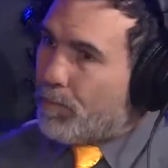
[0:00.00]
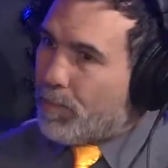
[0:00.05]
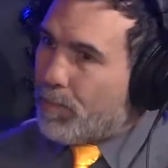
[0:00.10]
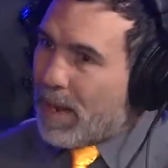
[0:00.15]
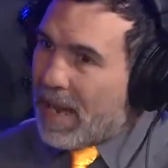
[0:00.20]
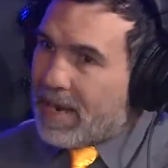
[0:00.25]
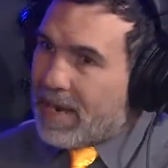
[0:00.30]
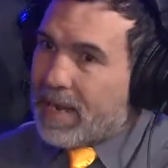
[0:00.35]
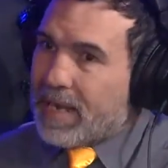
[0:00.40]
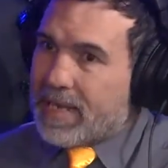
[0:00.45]

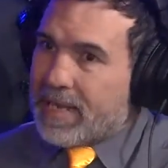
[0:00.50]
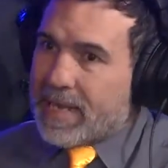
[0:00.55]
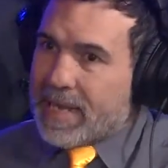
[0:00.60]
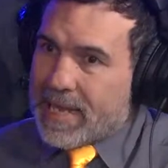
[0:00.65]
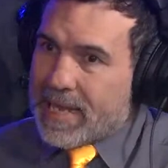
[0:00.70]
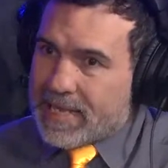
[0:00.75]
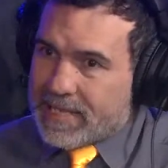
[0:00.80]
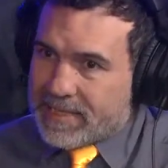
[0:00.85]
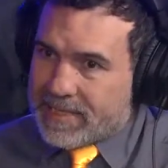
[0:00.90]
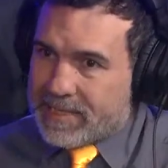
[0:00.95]
but
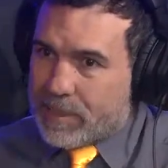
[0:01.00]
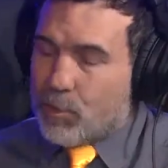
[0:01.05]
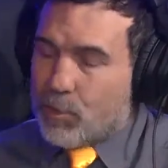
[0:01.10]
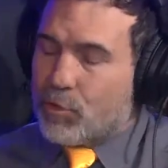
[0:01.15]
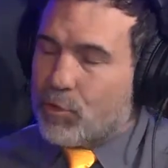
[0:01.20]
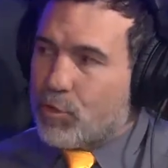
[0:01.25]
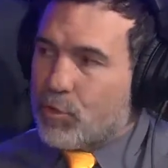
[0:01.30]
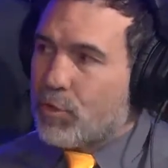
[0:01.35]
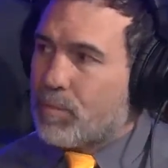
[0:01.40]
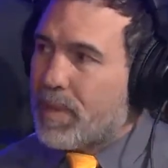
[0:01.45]
he
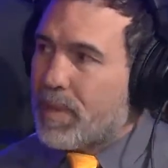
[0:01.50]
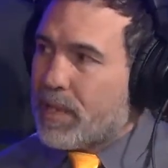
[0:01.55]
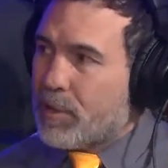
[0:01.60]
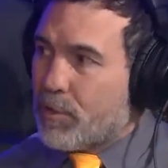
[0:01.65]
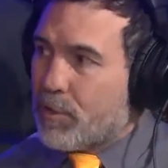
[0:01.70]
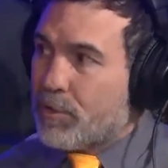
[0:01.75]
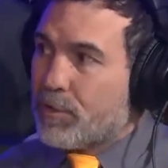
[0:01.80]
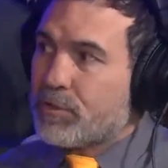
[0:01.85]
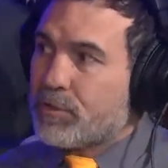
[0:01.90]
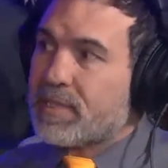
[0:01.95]
still could be
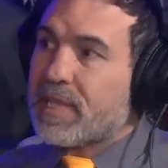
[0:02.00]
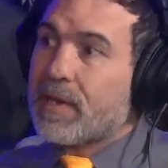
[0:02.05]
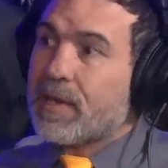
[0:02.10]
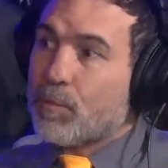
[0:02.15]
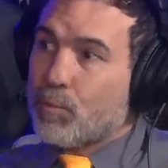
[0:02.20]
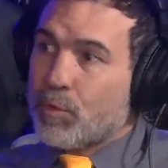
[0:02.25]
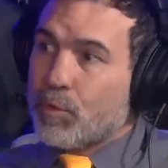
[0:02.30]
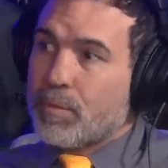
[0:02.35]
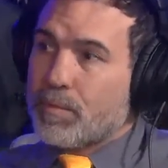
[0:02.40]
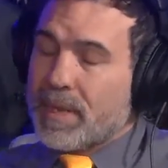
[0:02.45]
used, and
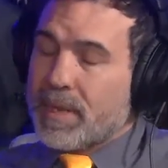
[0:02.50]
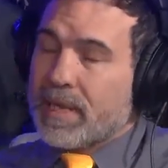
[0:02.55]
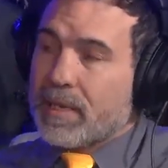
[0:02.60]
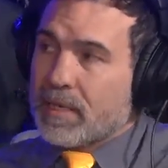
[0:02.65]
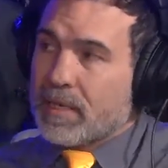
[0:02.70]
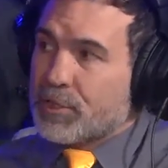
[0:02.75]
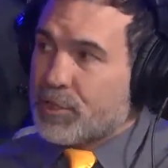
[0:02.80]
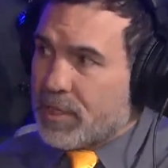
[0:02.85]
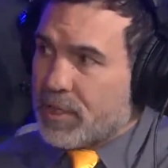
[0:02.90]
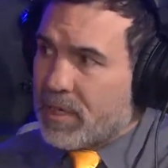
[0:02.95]
it would be a
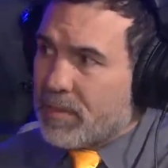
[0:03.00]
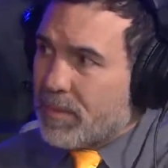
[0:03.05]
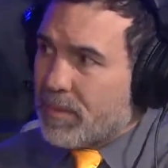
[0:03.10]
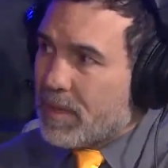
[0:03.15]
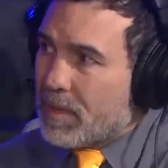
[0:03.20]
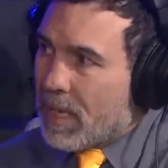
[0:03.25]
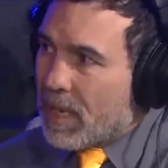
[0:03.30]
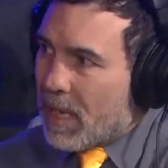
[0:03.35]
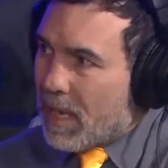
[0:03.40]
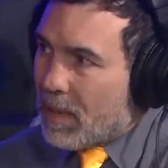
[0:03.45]

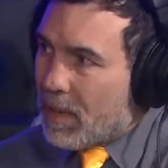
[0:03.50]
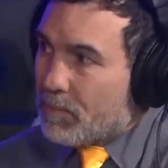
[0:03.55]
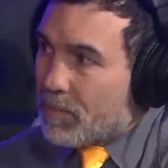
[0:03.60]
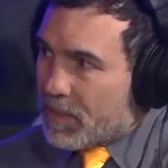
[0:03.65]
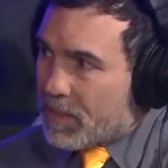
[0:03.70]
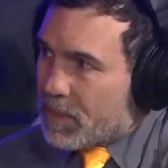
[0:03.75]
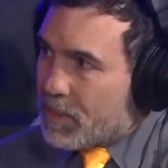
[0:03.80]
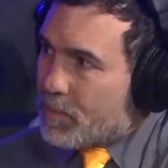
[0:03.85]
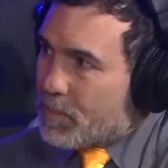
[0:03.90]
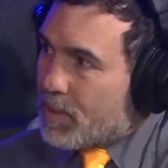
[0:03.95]
legitimate
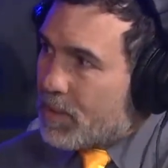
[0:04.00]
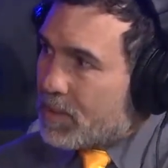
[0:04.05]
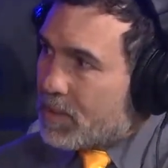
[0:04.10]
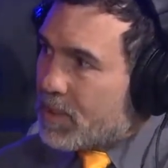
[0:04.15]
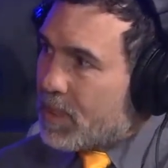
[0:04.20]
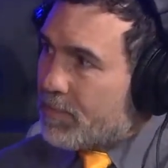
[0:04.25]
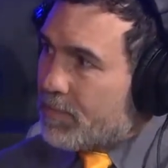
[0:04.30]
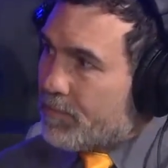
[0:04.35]
conspiracy.